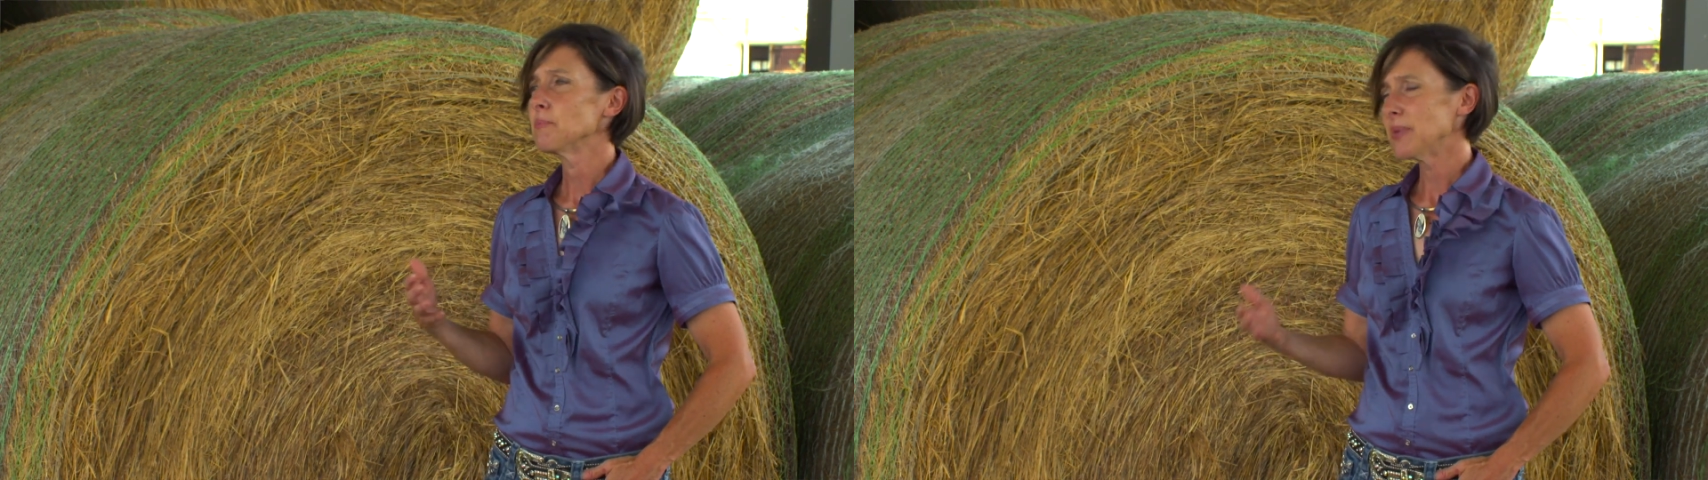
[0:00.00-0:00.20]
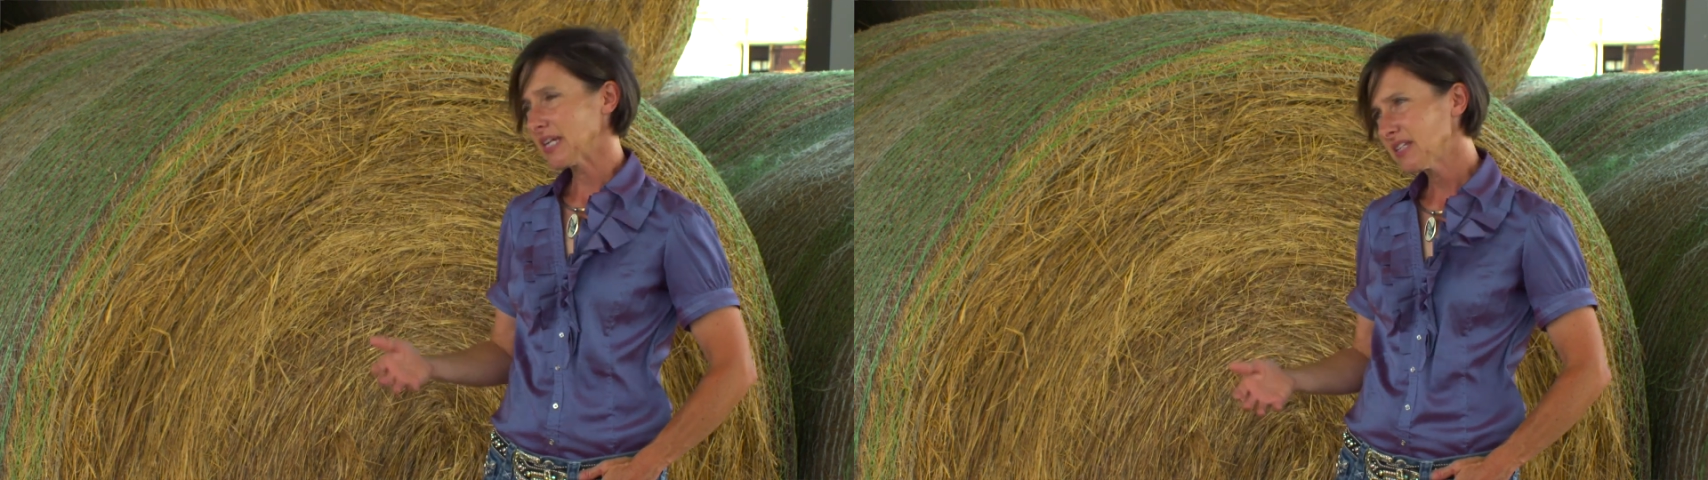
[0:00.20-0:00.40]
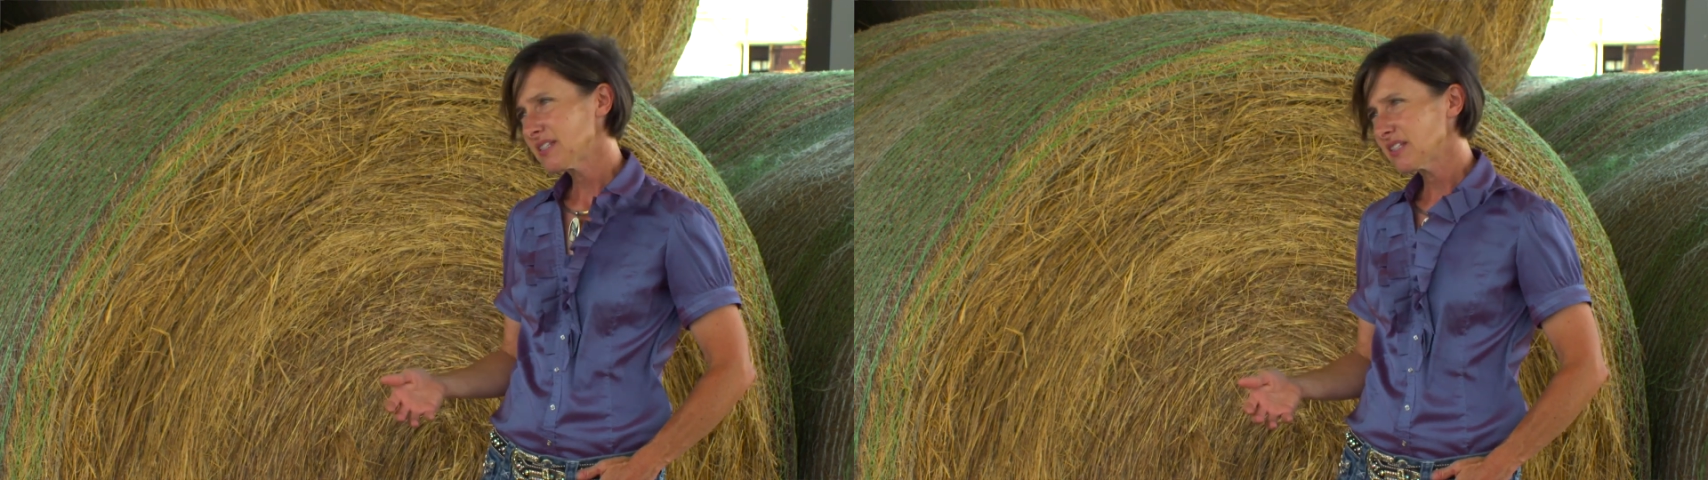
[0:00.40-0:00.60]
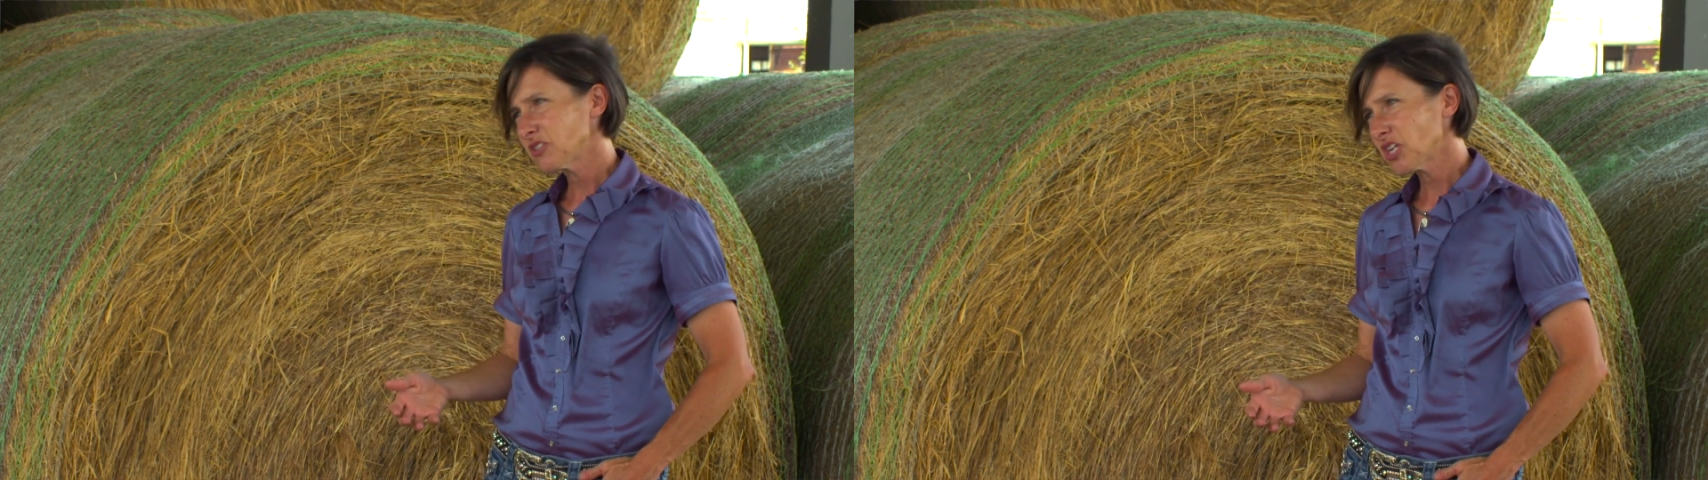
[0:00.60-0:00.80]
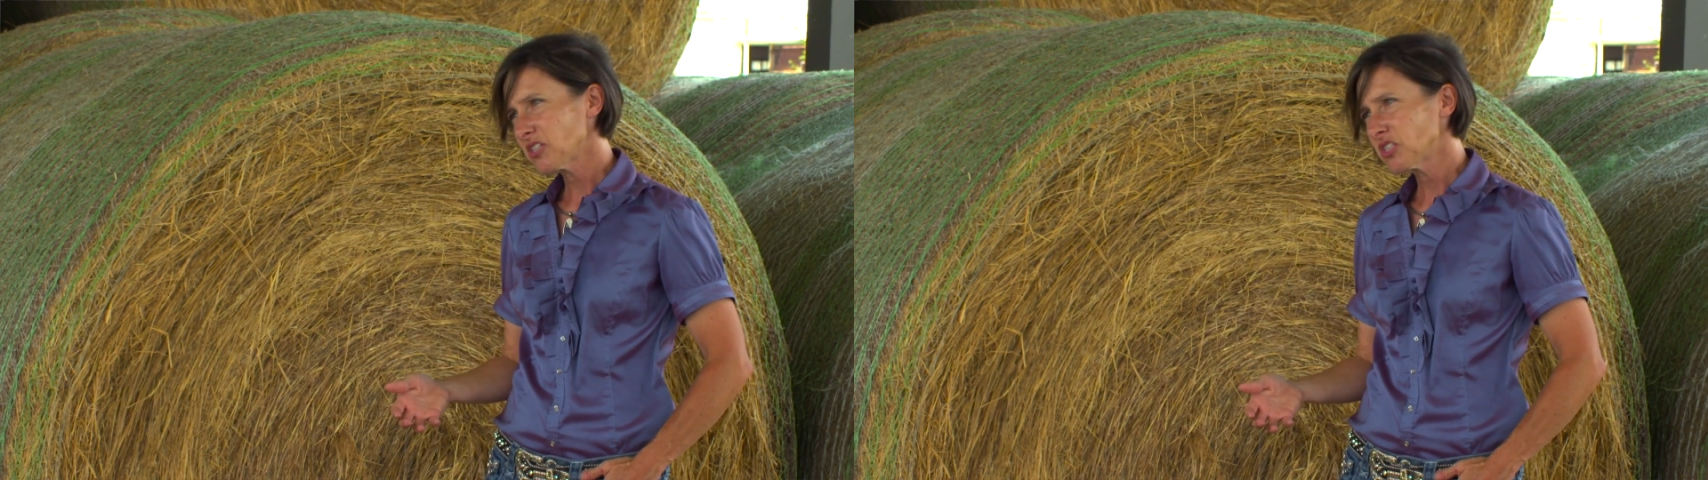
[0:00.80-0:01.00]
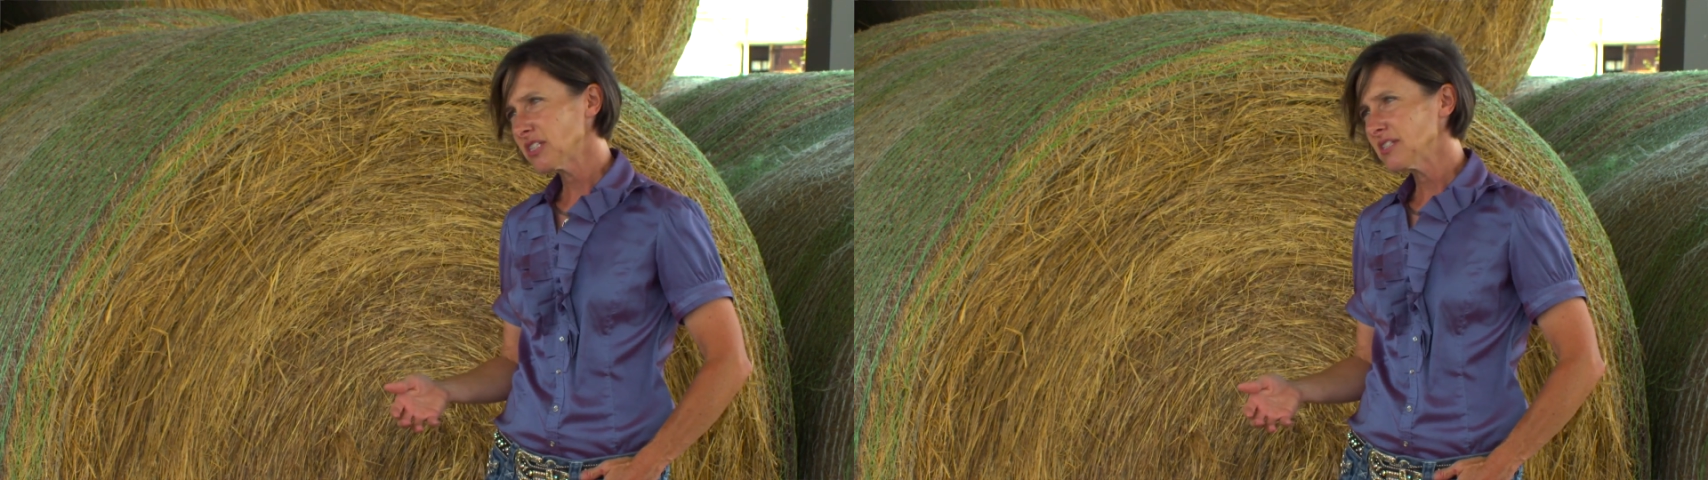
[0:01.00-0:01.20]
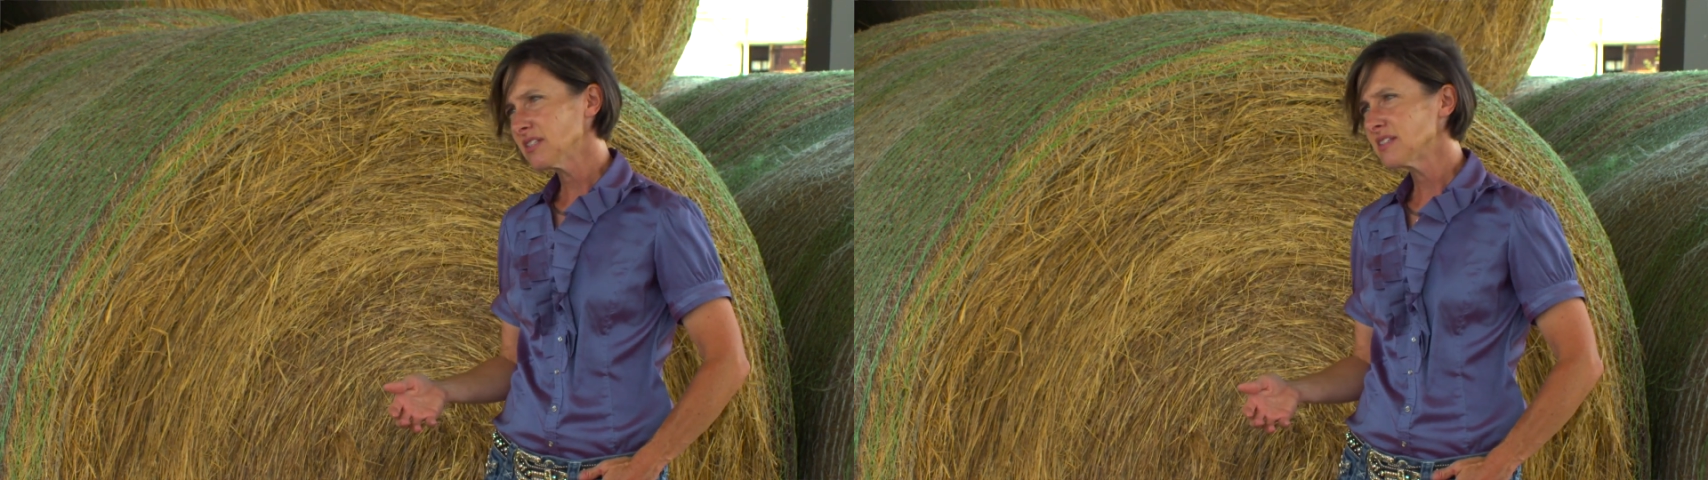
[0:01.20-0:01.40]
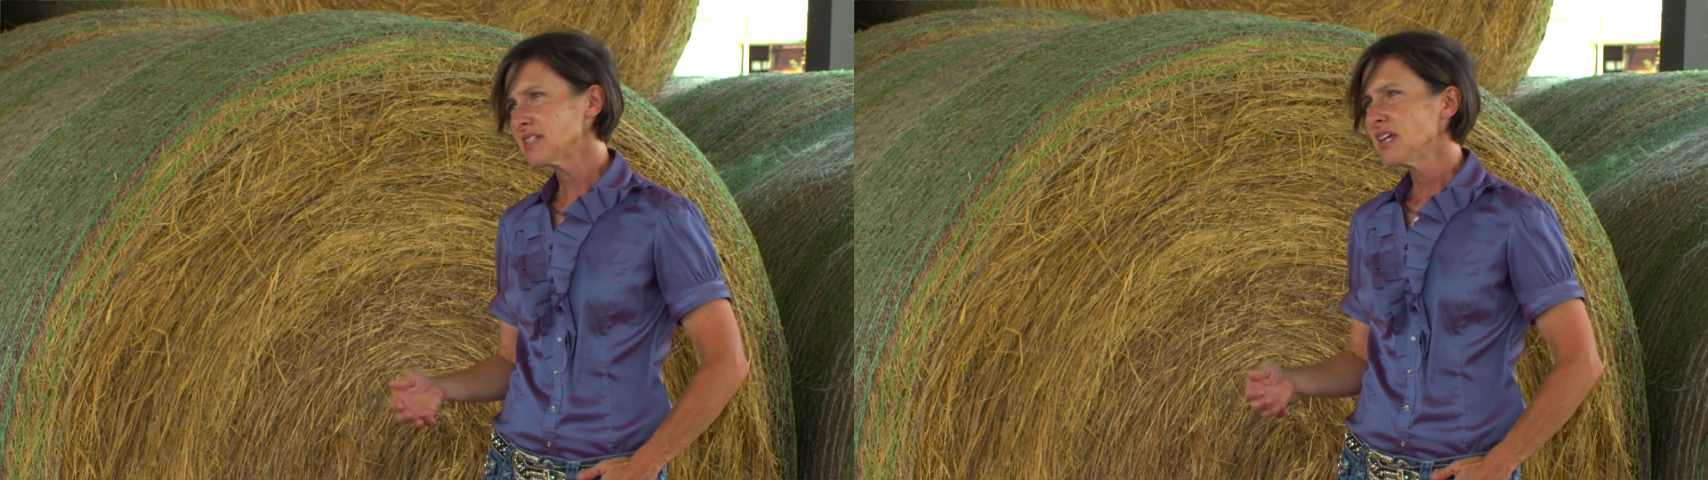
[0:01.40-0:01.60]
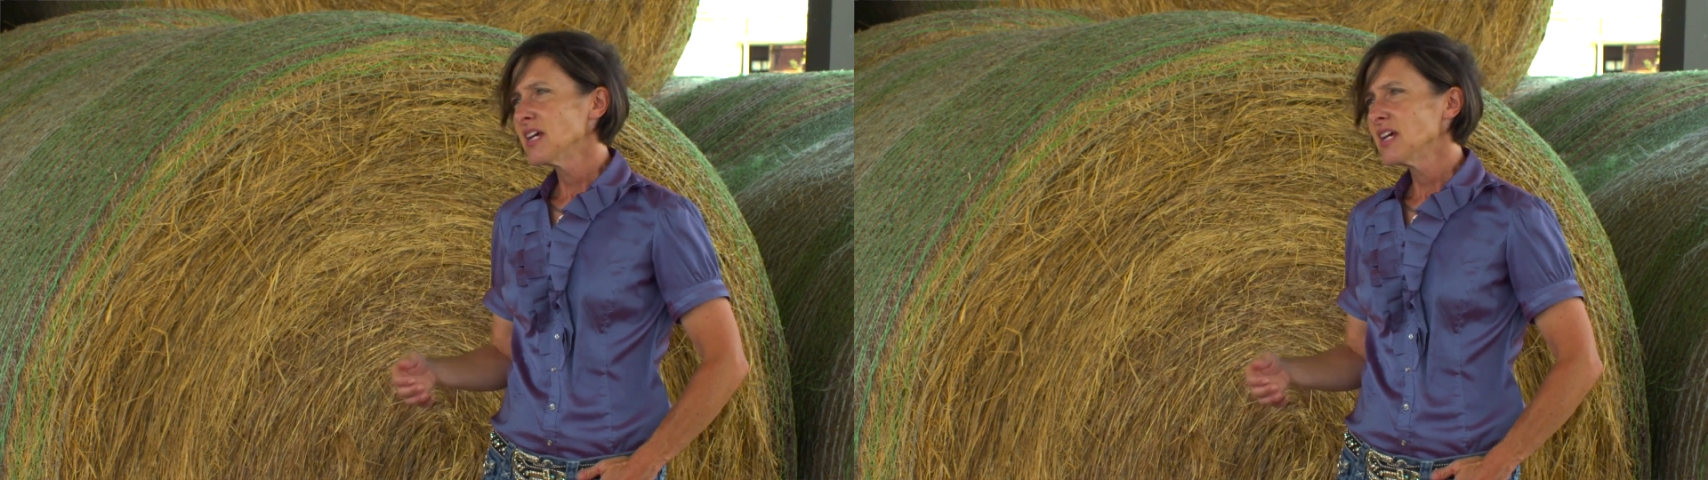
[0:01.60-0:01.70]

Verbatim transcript: biggest suggestions.